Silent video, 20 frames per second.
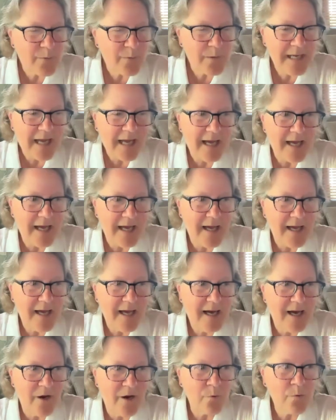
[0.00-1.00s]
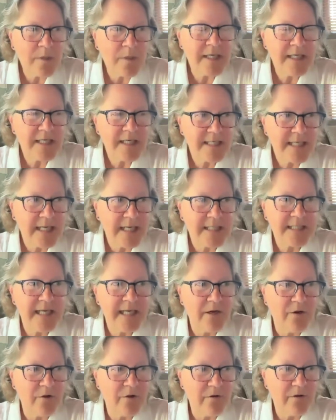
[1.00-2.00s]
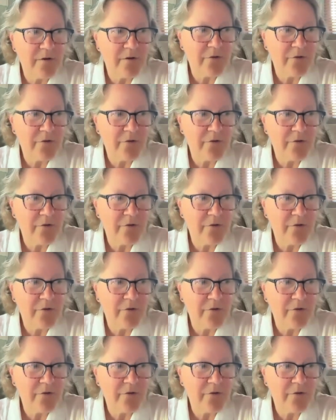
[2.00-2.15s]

we only sent out